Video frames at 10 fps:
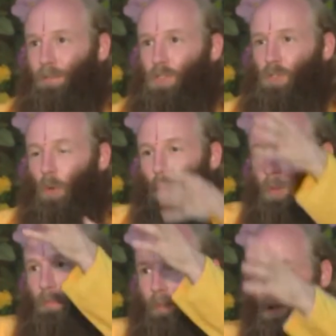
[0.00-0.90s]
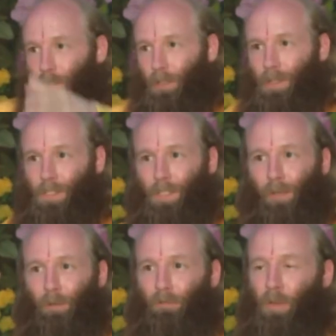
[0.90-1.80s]
stone pillar in the
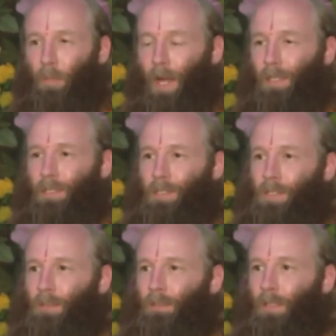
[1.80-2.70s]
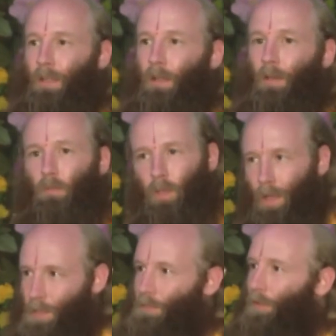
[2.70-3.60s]
center of the palace?
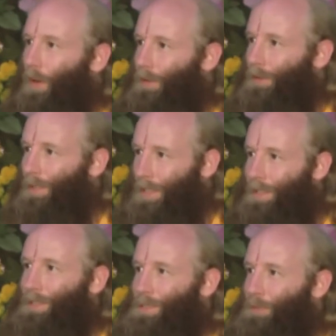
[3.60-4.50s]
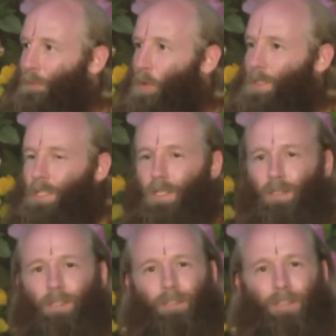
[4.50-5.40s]
Yes, Father, he is. Of course he
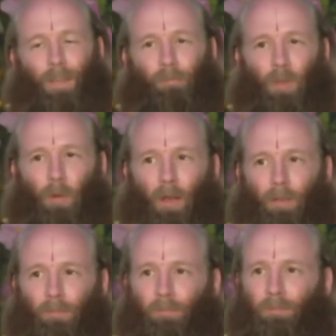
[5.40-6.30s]
is. He's everywhere.